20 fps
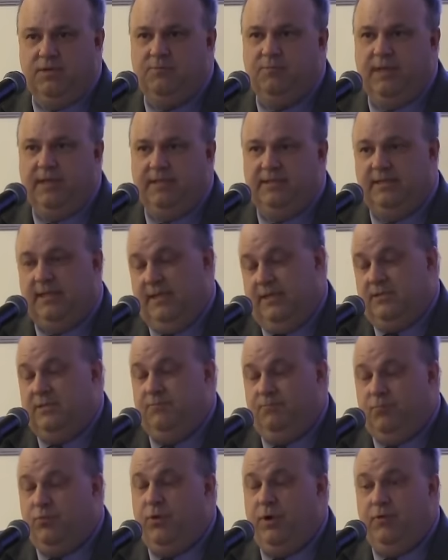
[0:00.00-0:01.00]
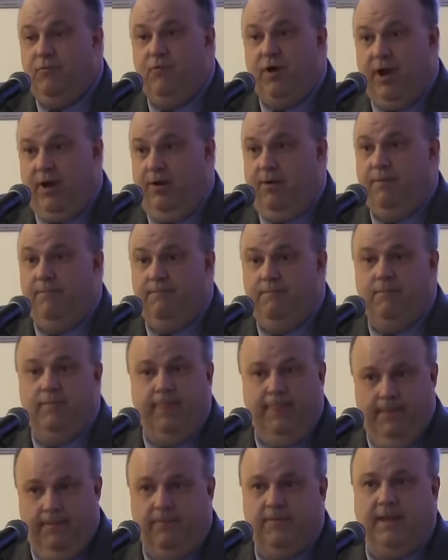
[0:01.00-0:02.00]
which means that it's pretty rare.
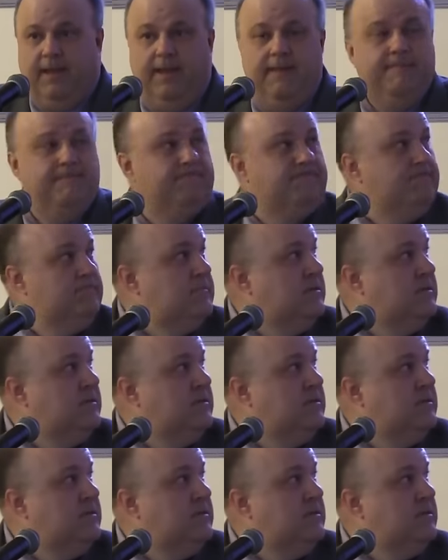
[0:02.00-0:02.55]
Okay.